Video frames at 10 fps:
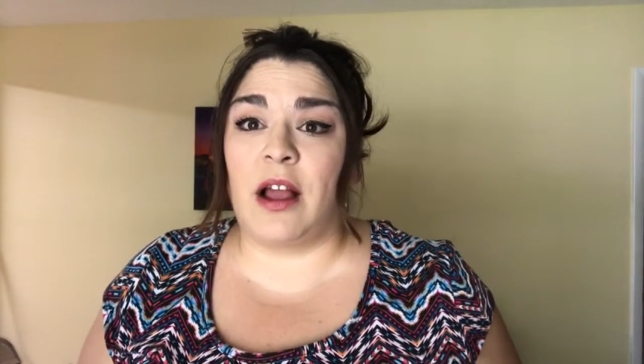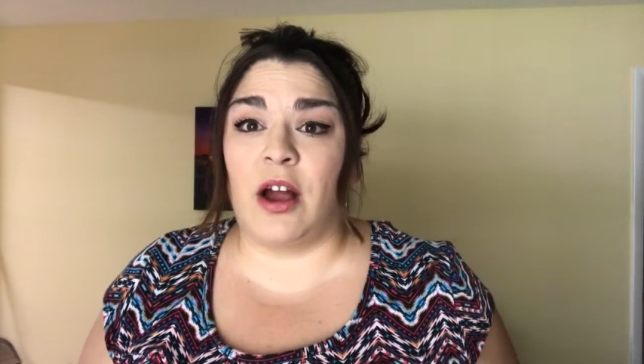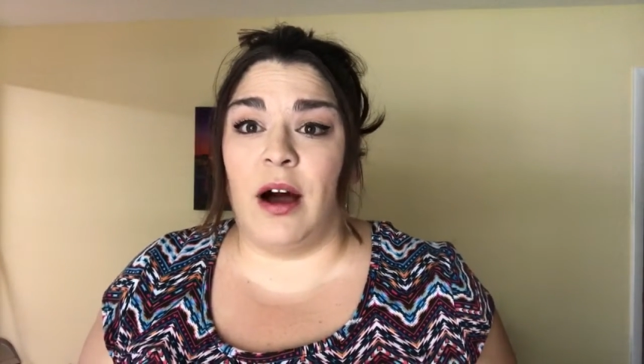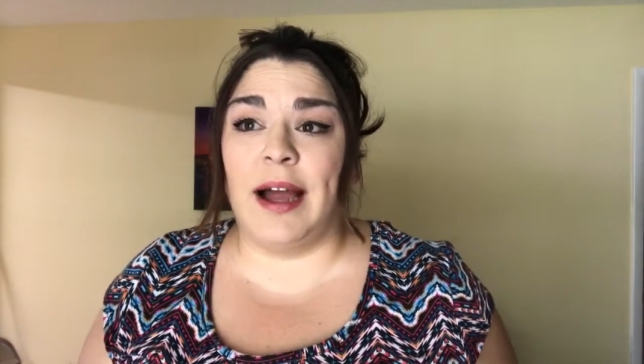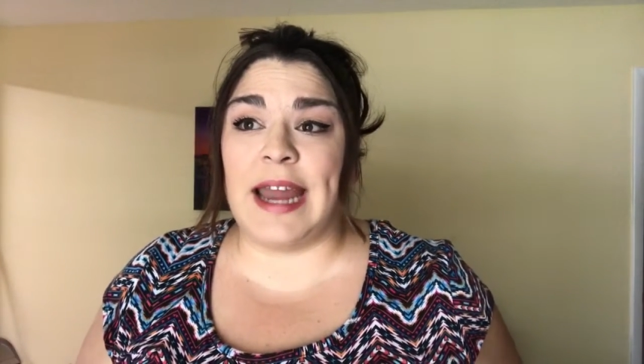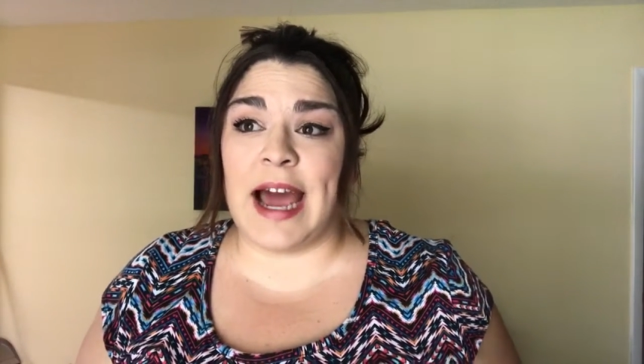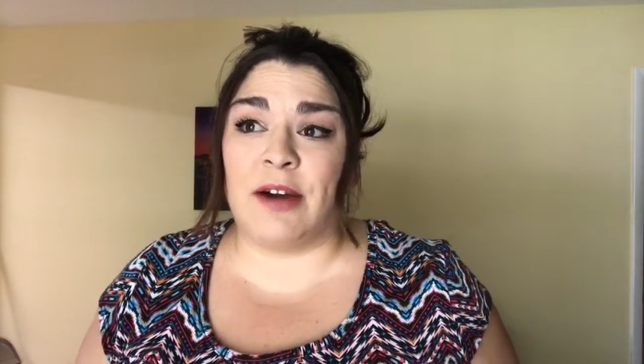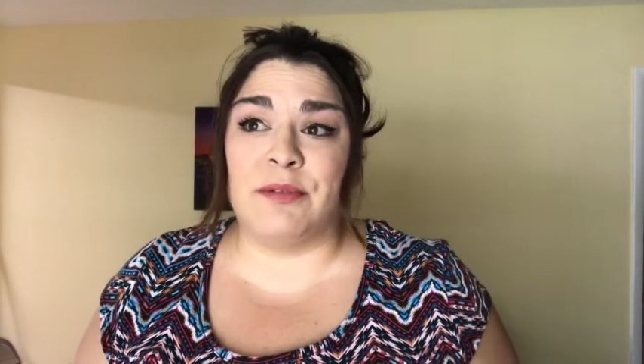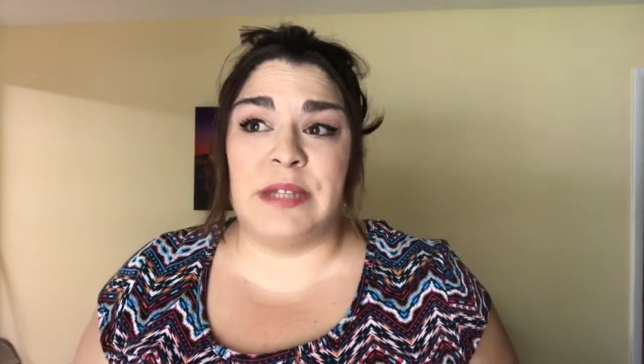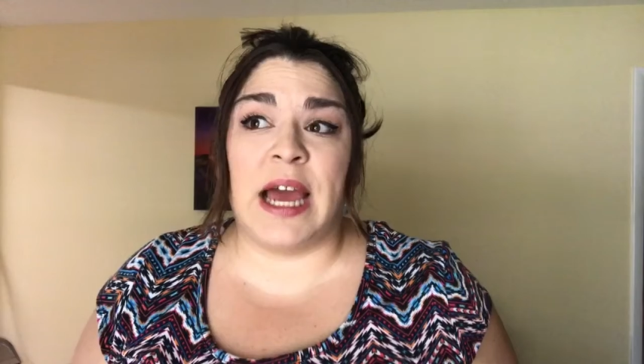gone
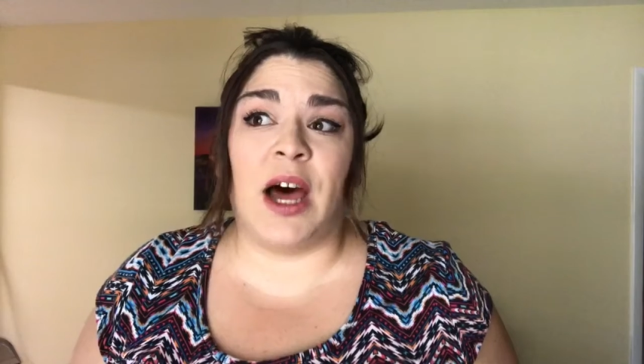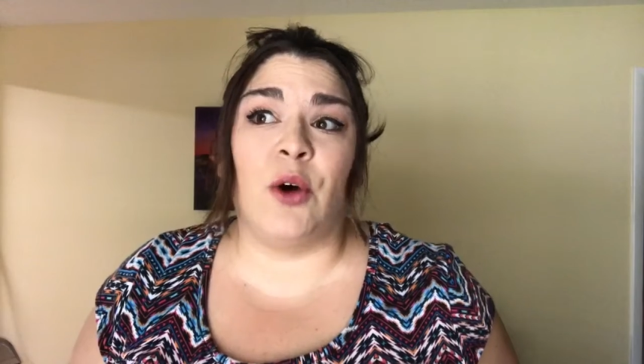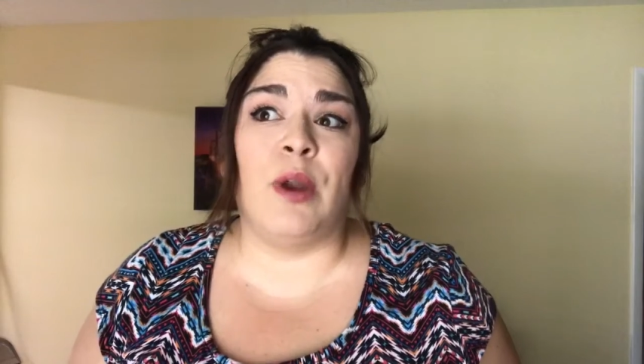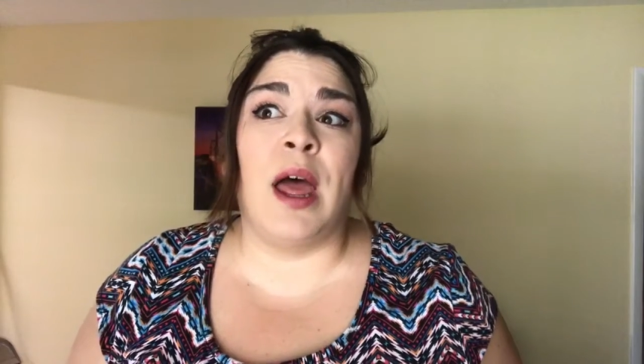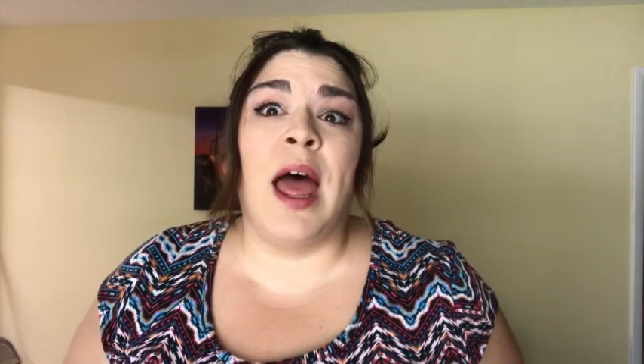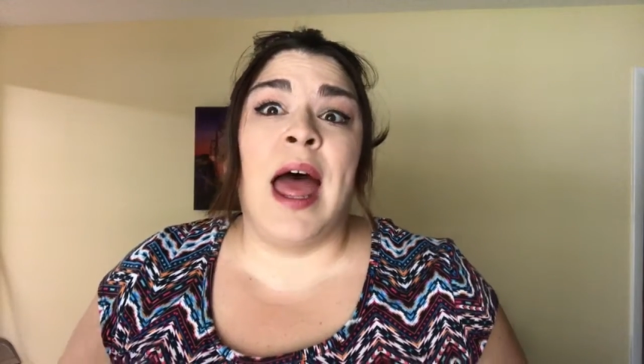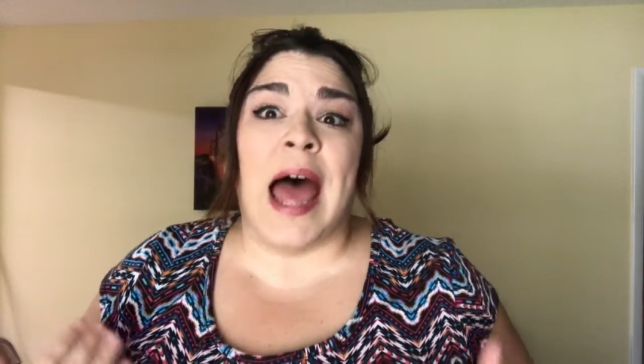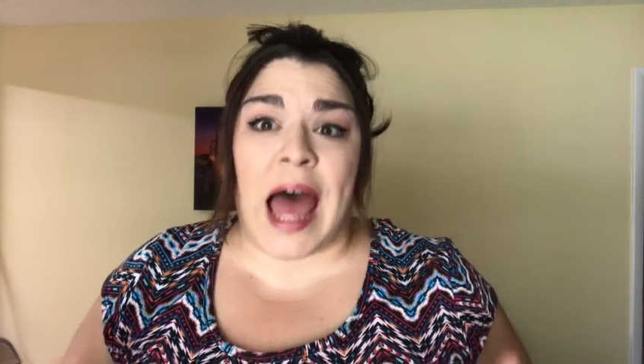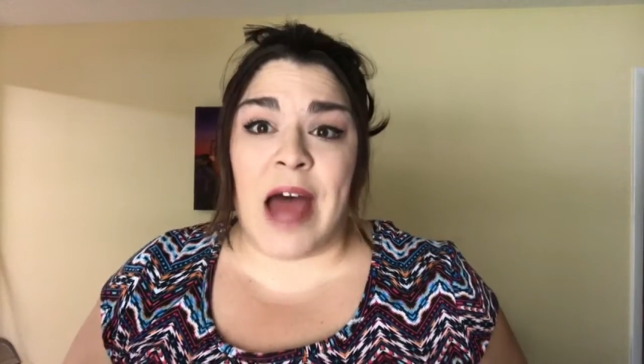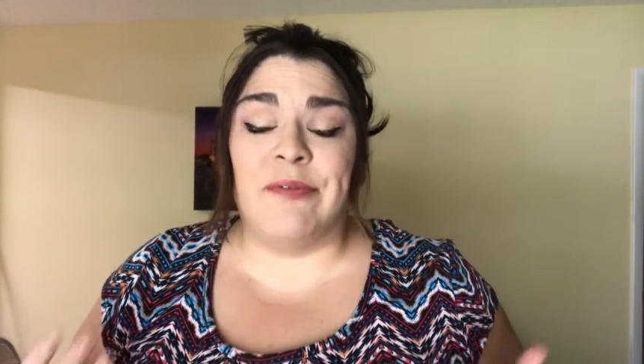out of town
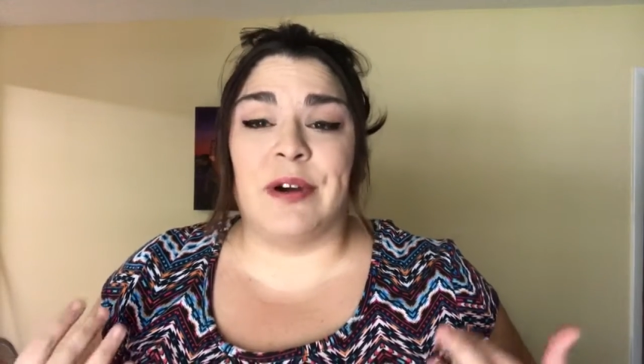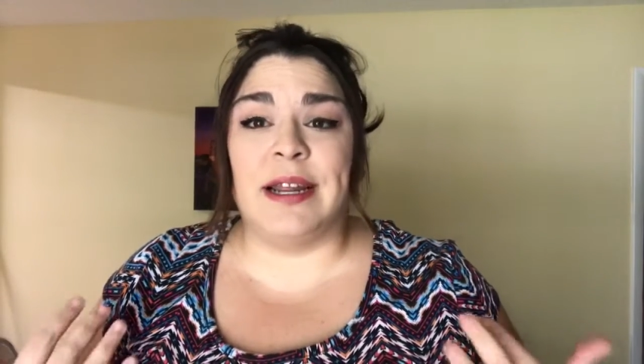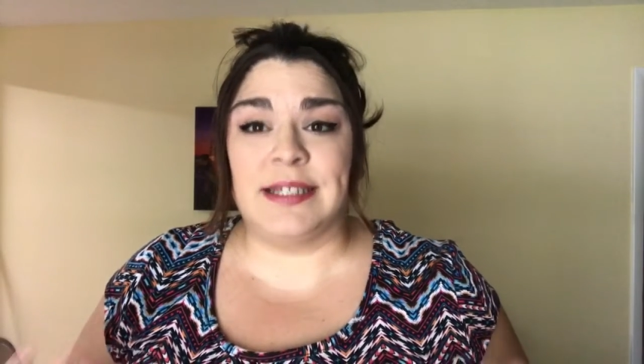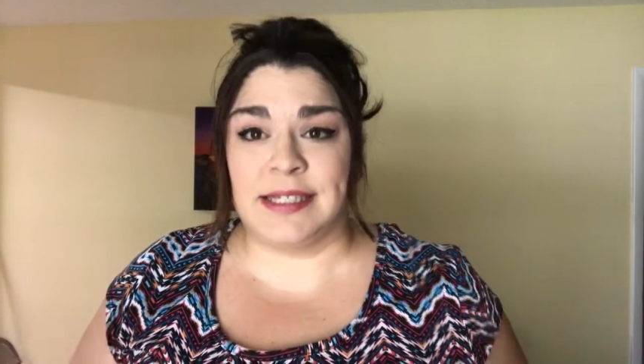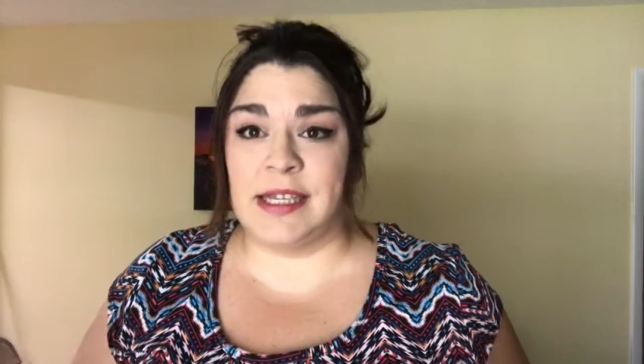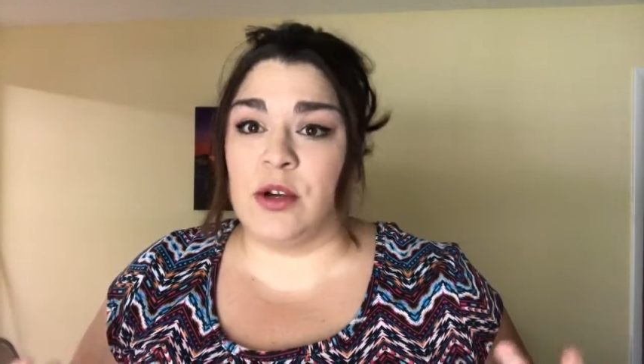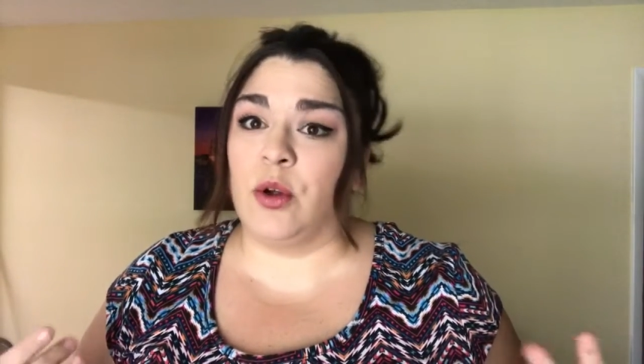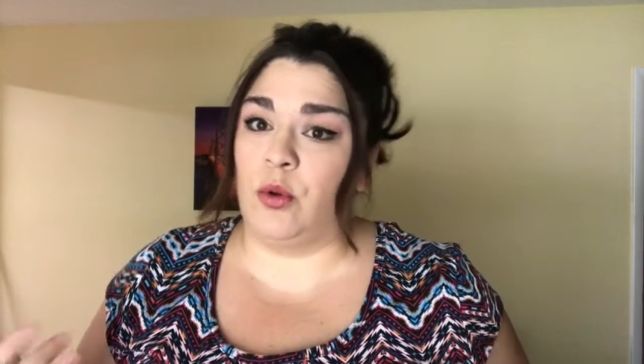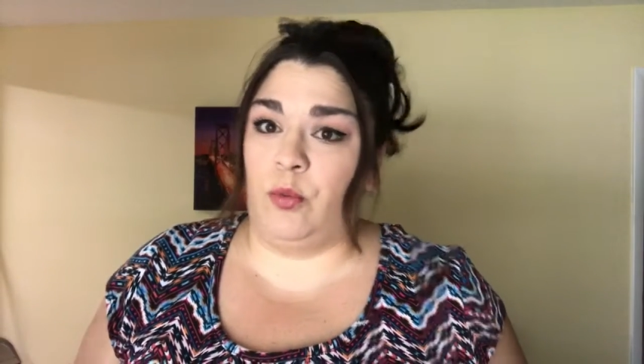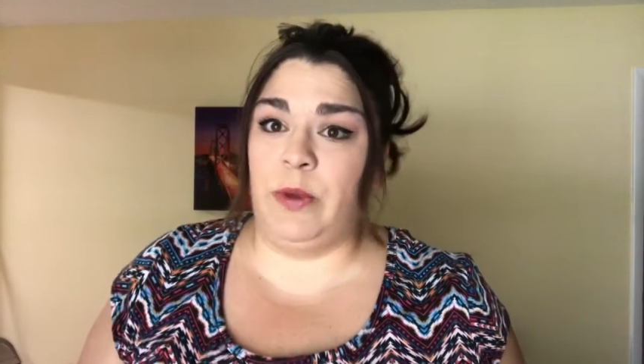every
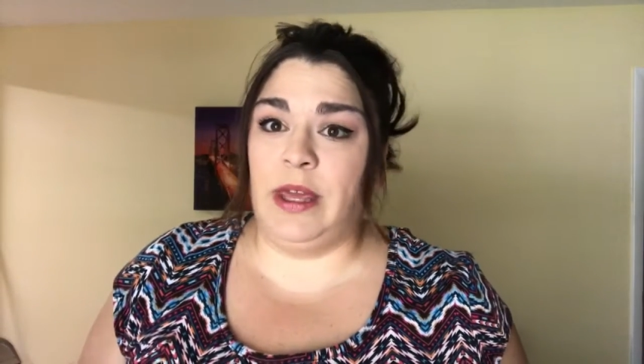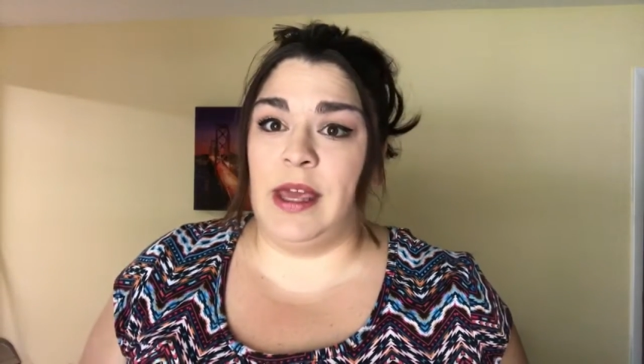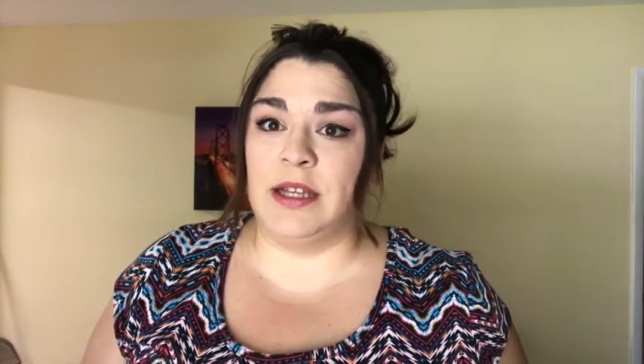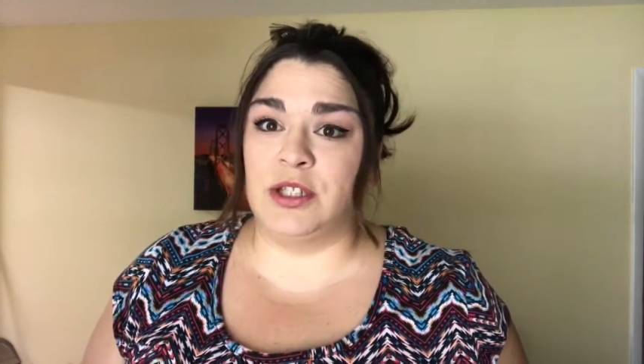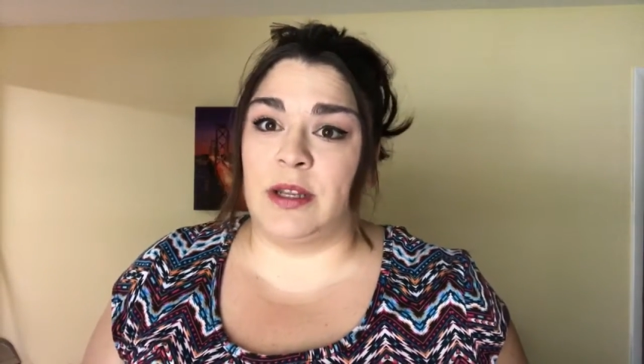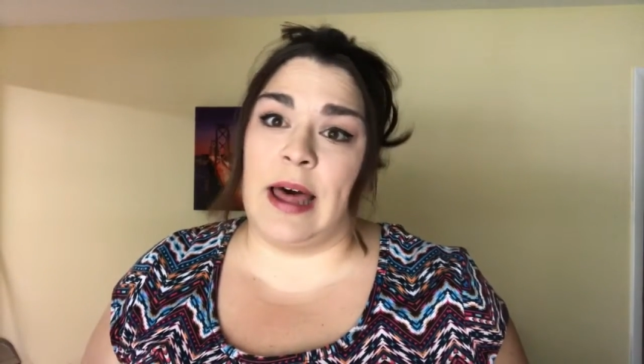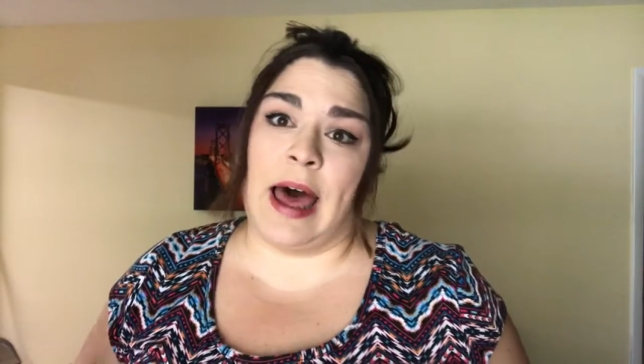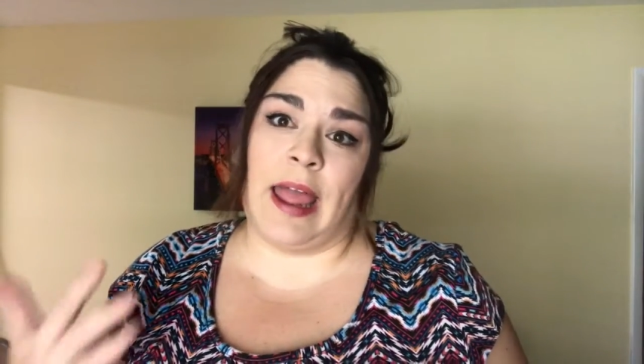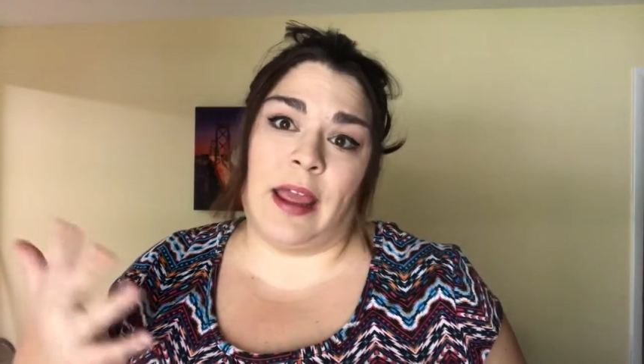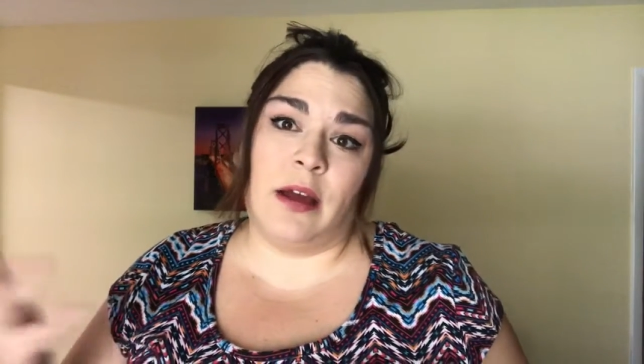single week in July.